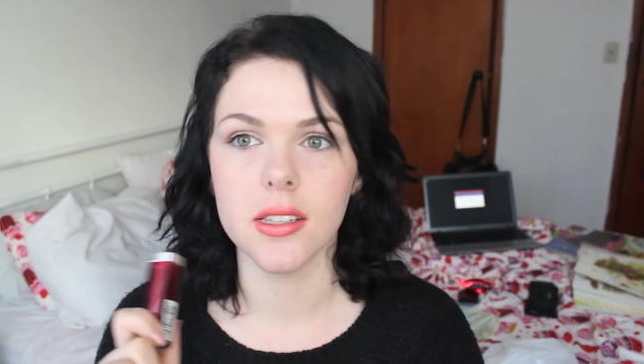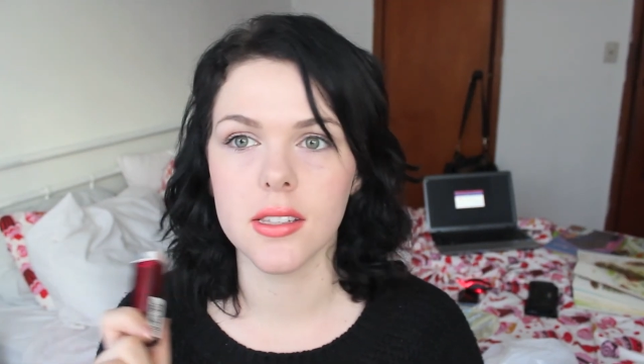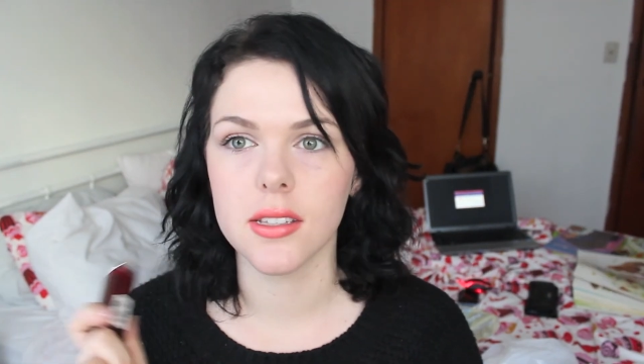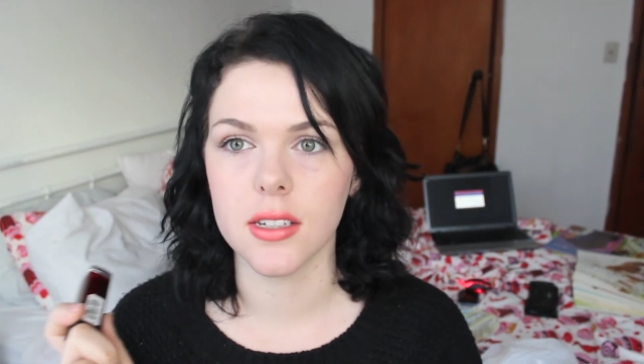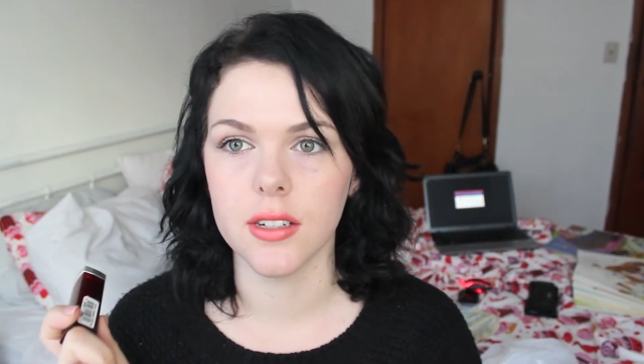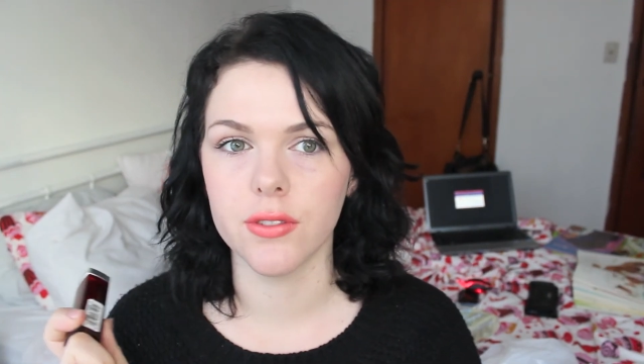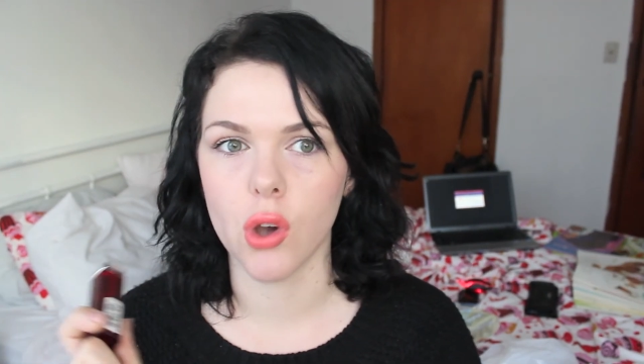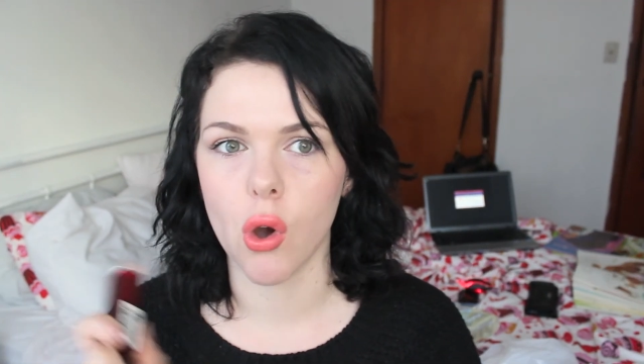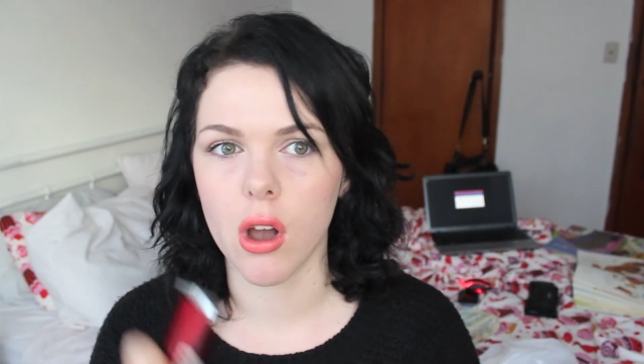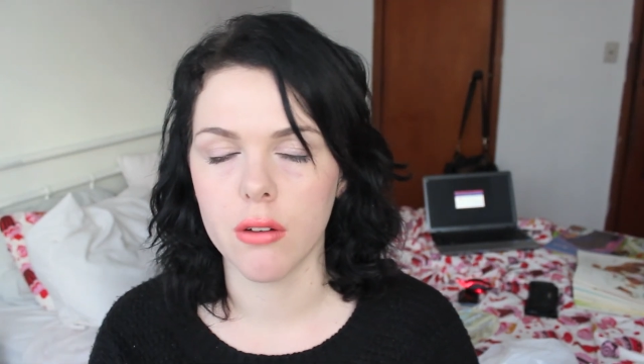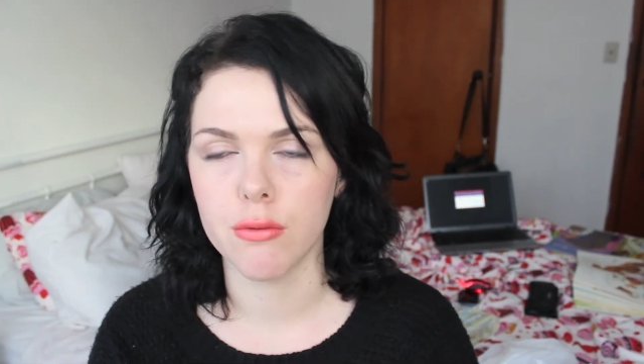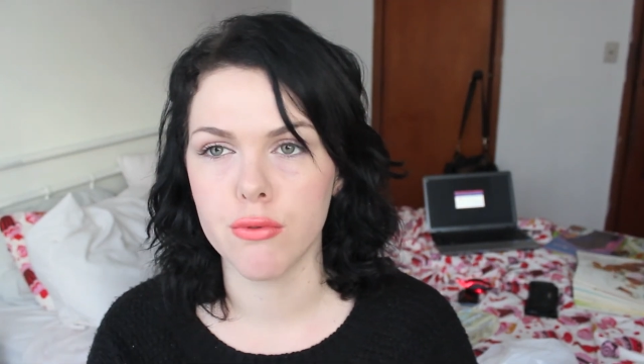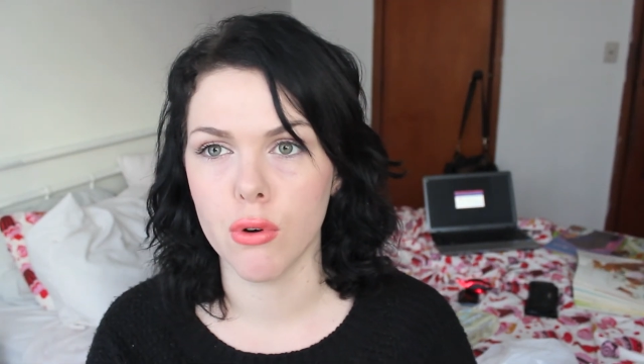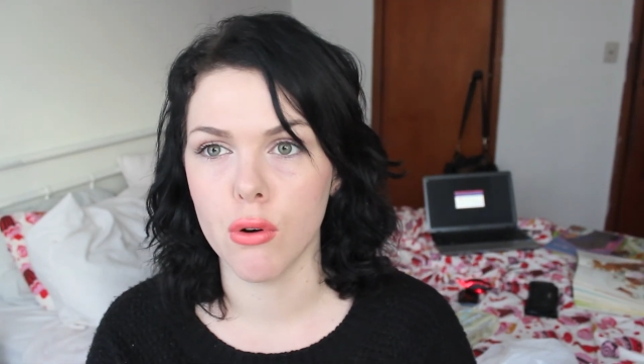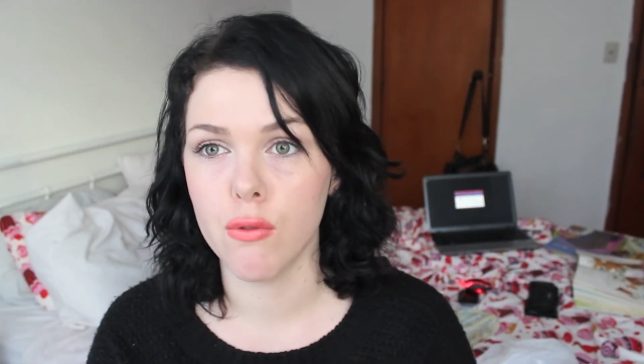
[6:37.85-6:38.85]
instead of
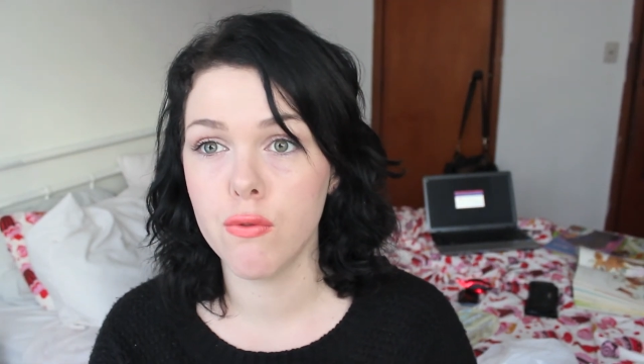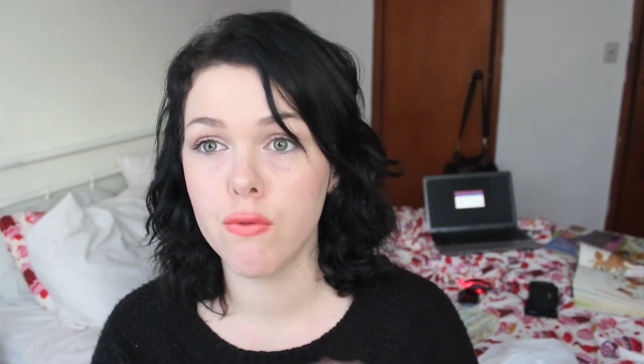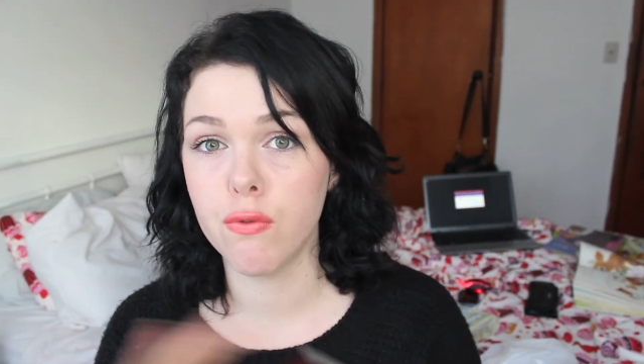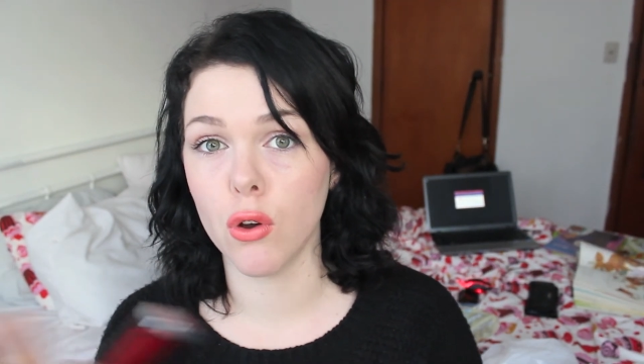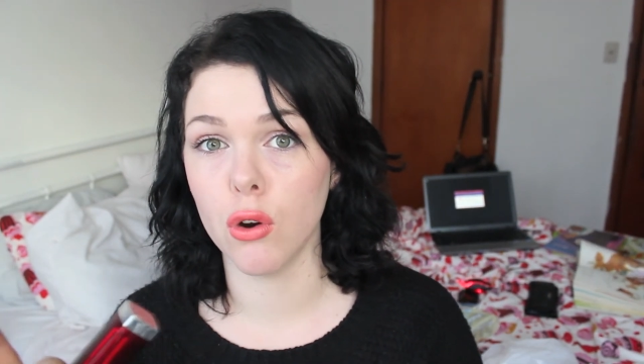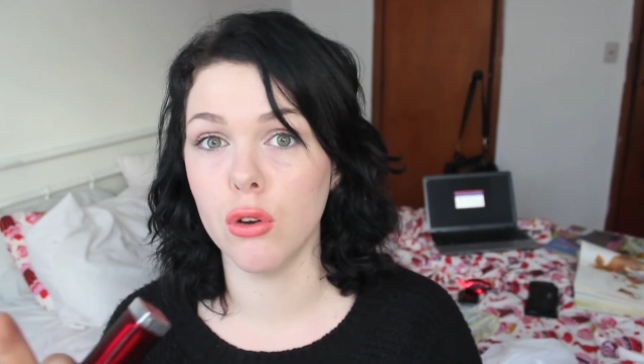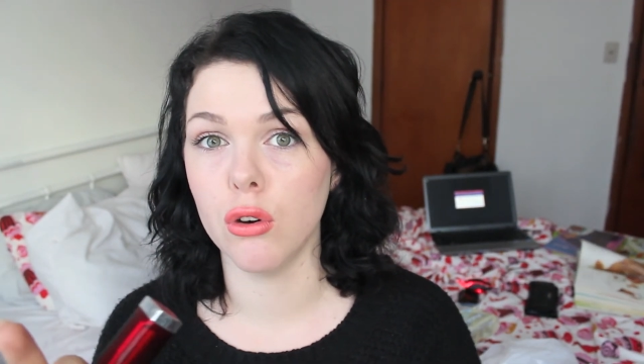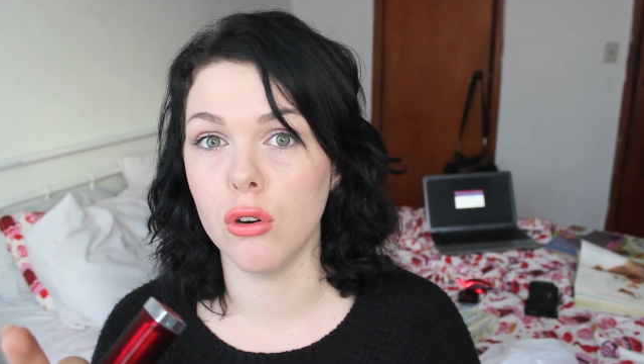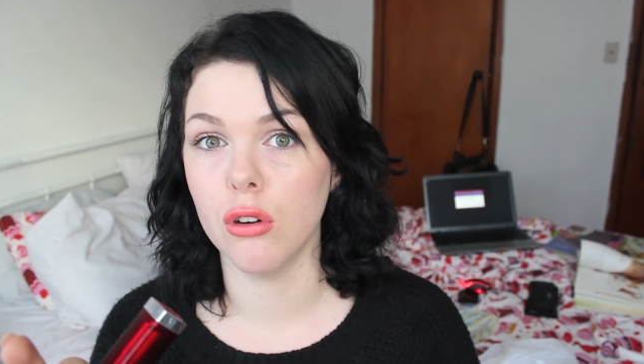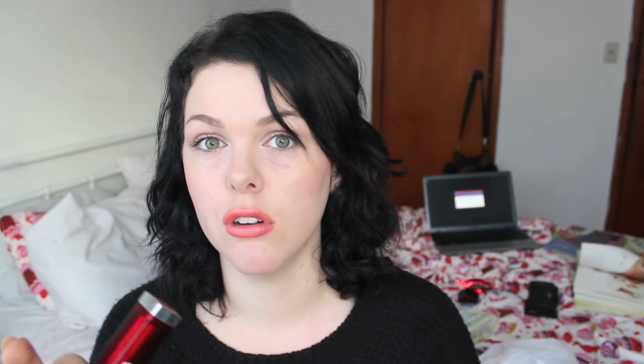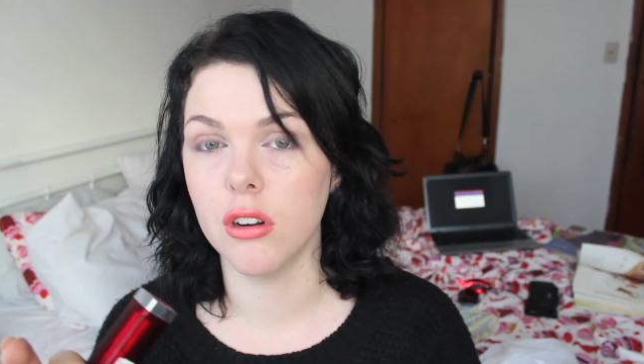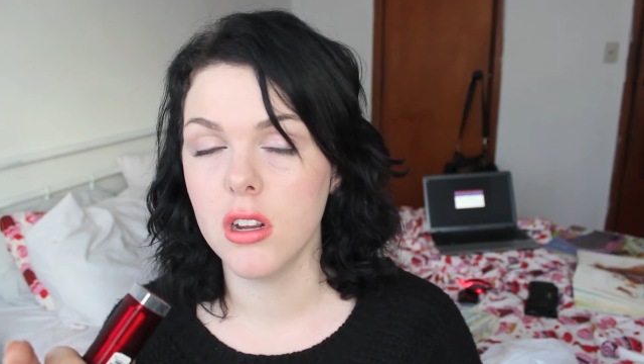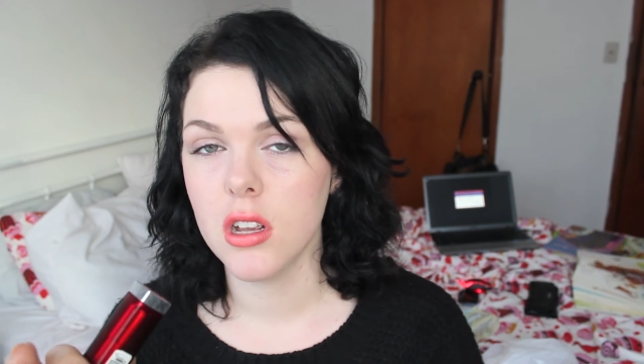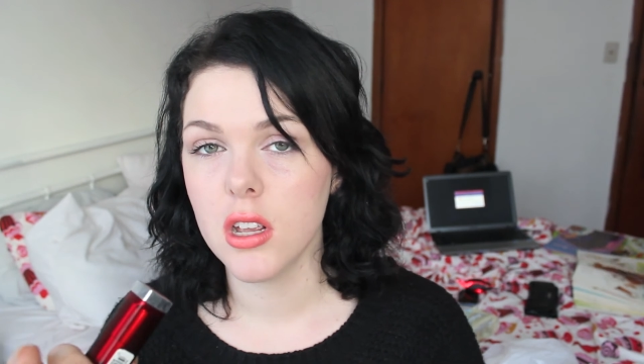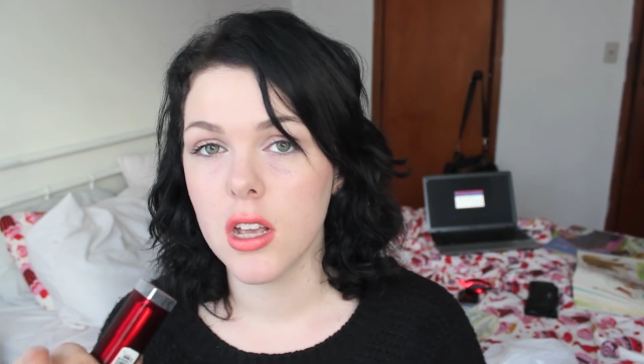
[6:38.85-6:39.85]
going for a full-on